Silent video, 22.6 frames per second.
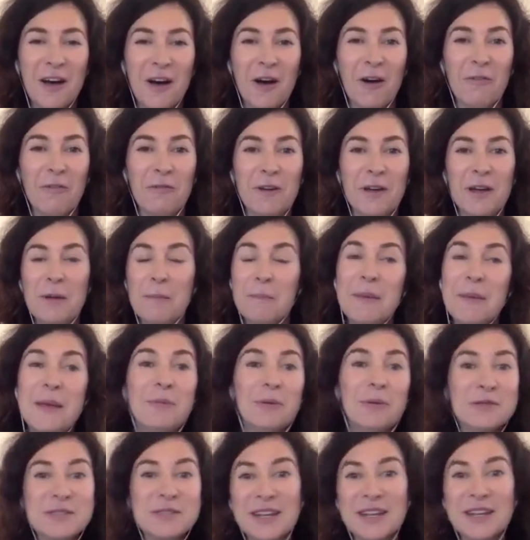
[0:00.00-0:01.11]
of
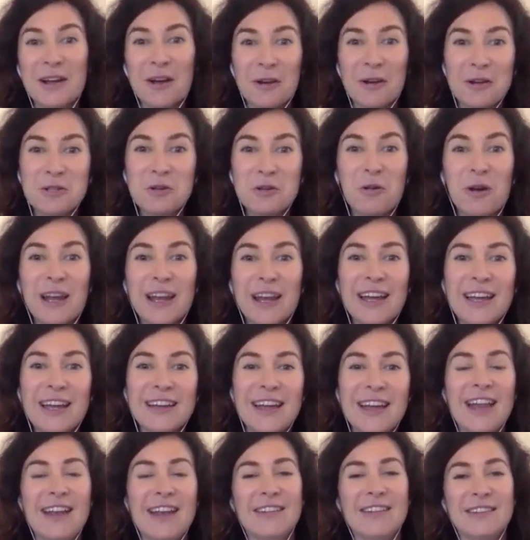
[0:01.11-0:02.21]
people sitting on a toilet,
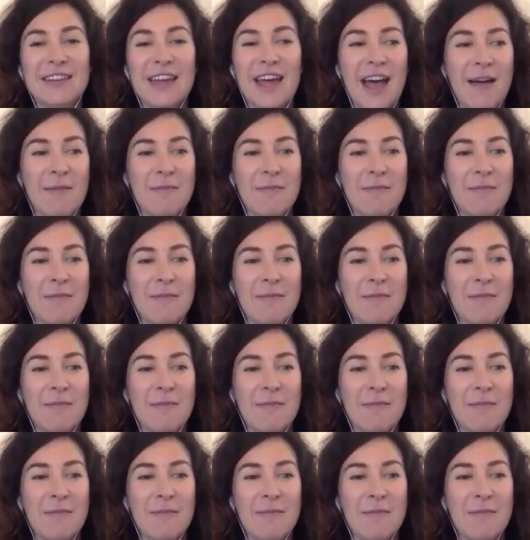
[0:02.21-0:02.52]
and